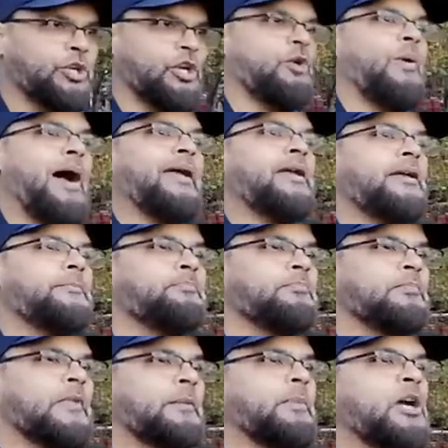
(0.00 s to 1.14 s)
You know why?
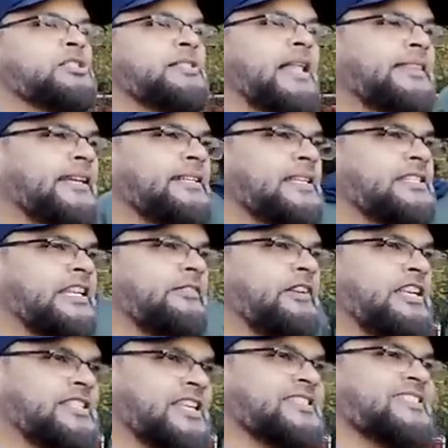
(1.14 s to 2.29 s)
Why? Because nothing doesn't even
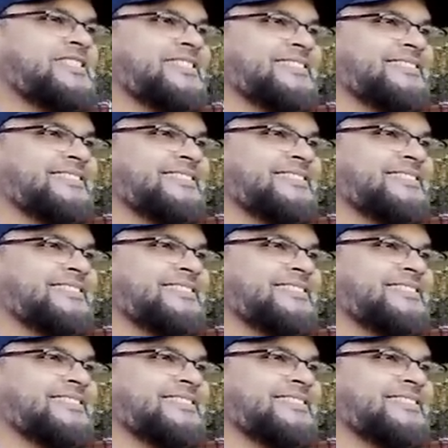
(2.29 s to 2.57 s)
exist.